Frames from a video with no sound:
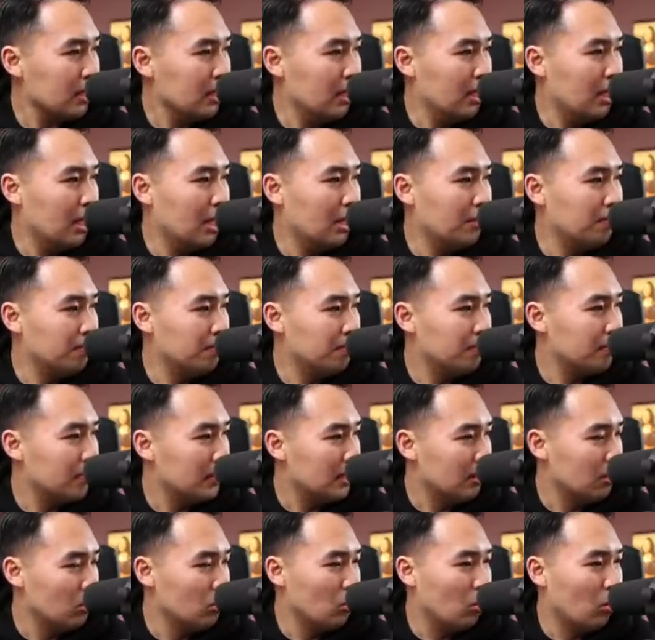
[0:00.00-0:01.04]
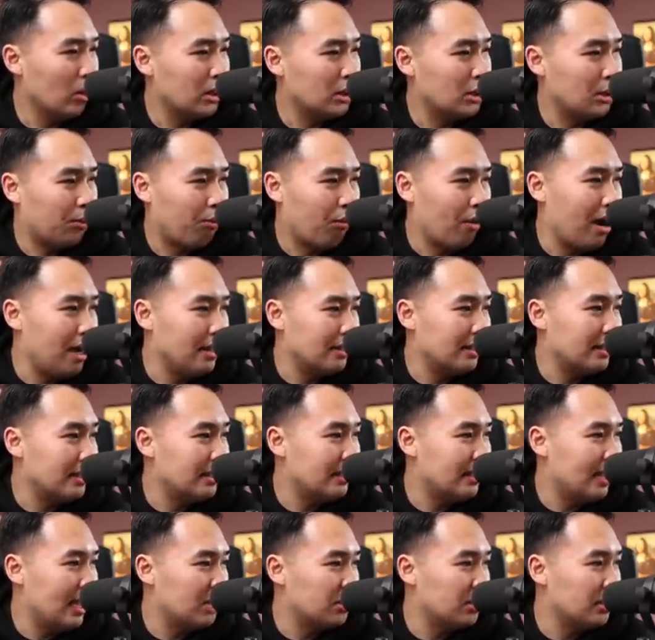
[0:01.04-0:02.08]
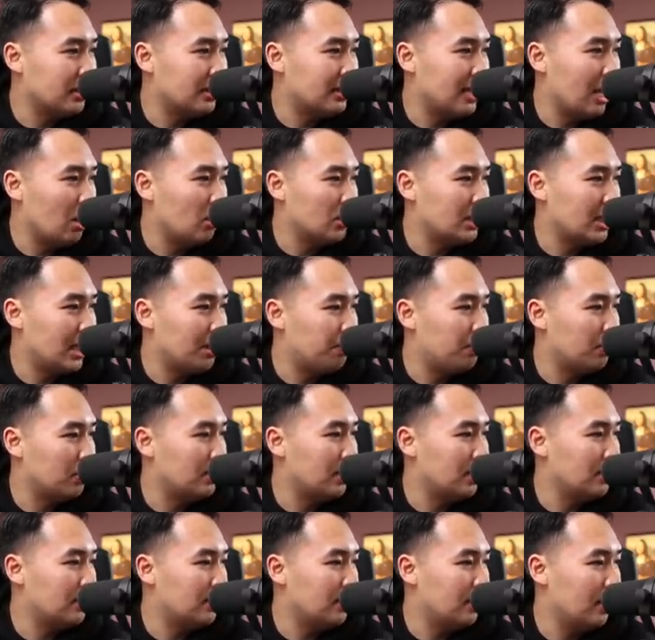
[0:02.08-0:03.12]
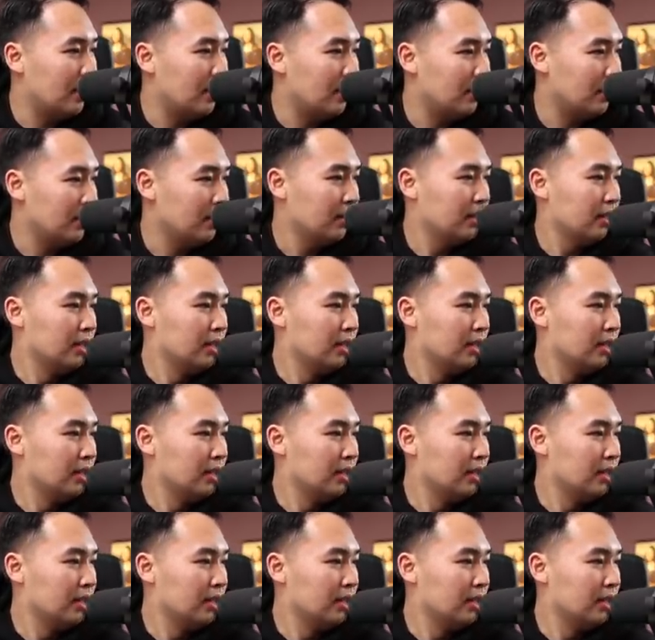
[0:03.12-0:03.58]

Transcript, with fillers: Um, oh, what a surprise! It is actually down 10% today.